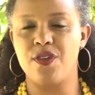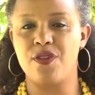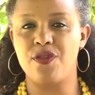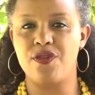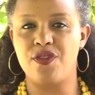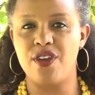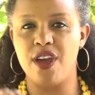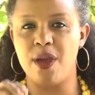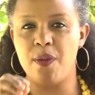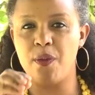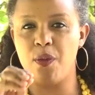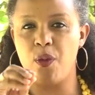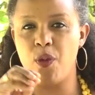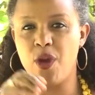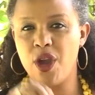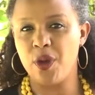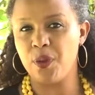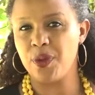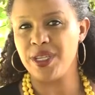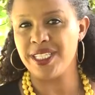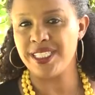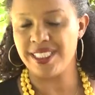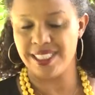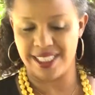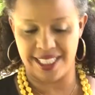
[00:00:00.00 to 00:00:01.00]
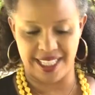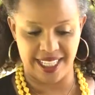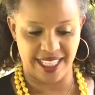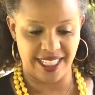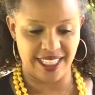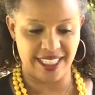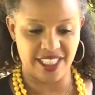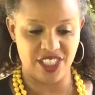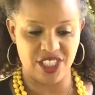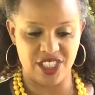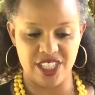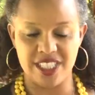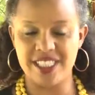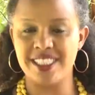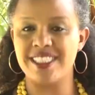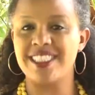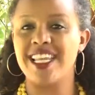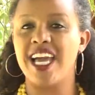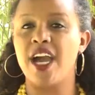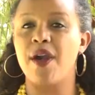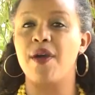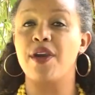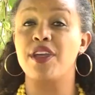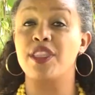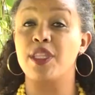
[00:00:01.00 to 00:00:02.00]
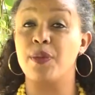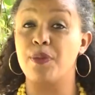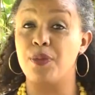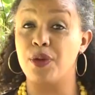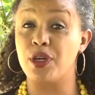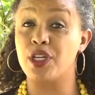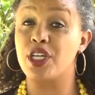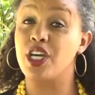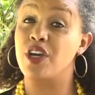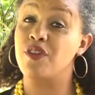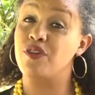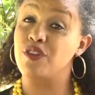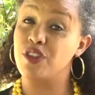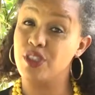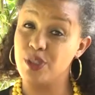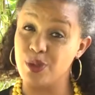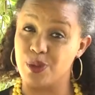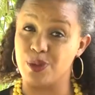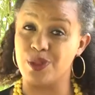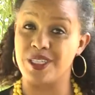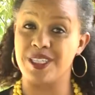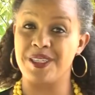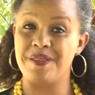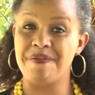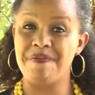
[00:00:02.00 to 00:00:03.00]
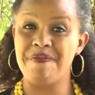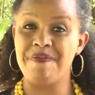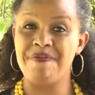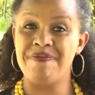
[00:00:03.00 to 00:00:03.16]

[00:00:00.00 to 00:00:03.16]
from what we see just now in the book of Luke.